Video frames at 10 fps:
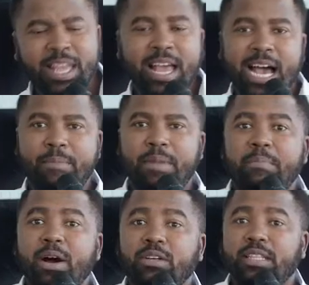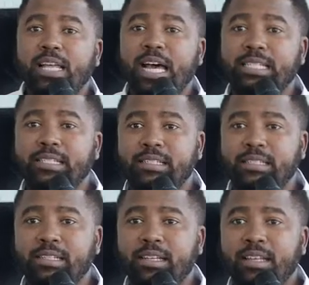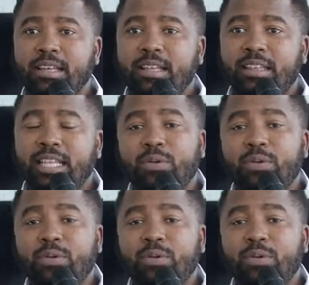I map out that. Then